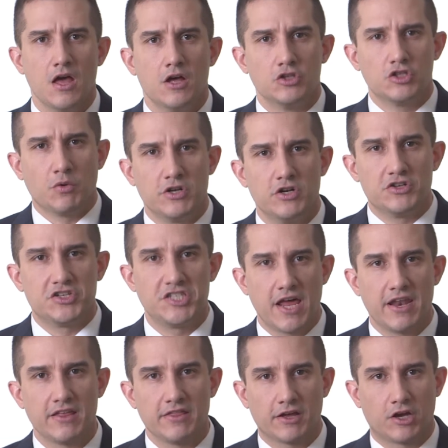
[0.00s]
So when you're
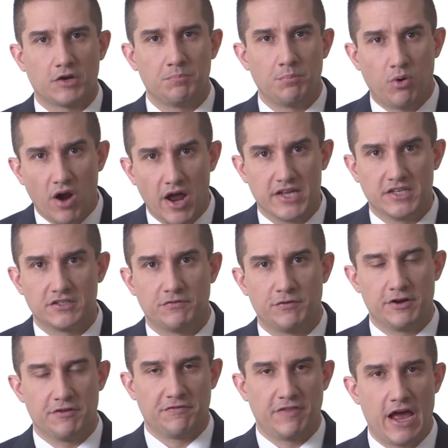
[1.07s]
setting the price for
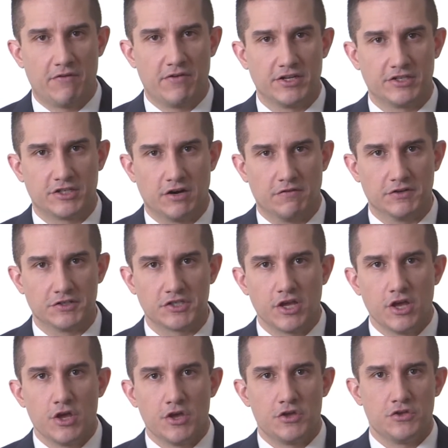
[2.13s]
your flat rate service,
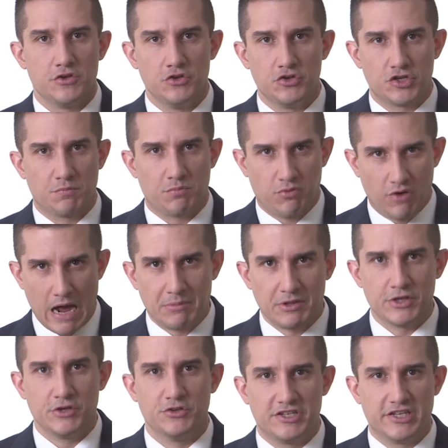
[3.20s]
you should
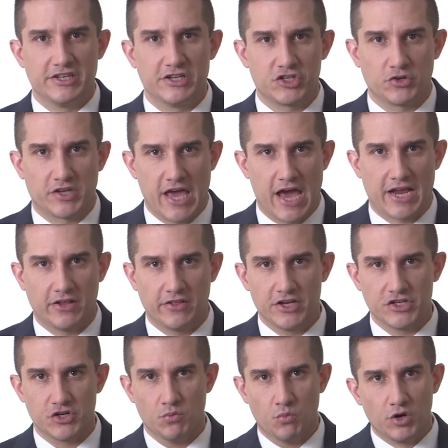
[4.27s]
probably use the initial
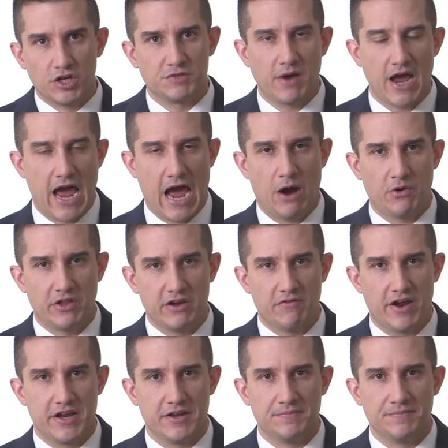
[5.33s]
calculation. What is my hourly
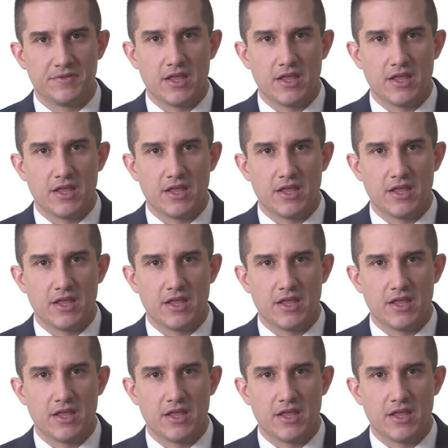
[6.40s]
rate?